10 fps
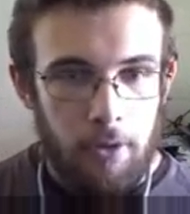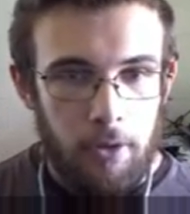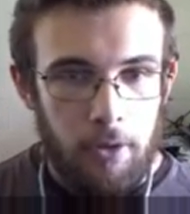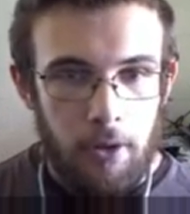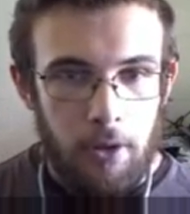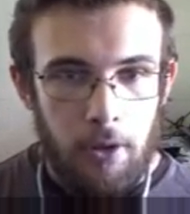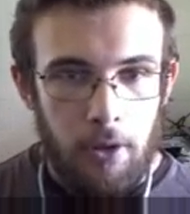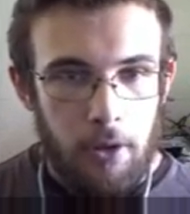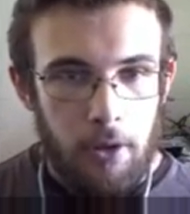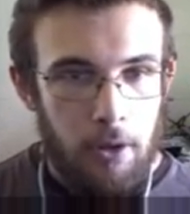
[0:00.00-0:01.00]

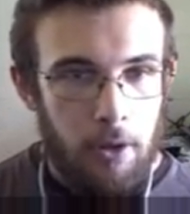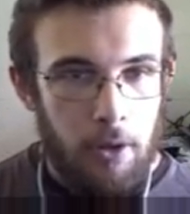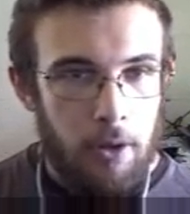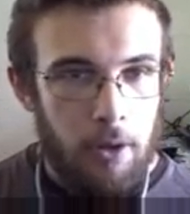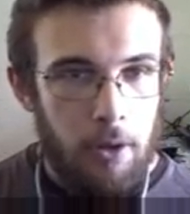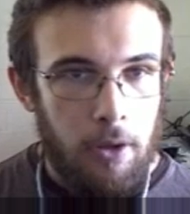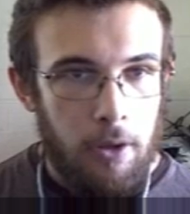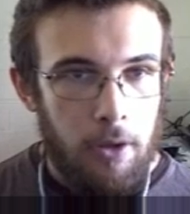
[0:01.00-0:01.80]
(no one is talking)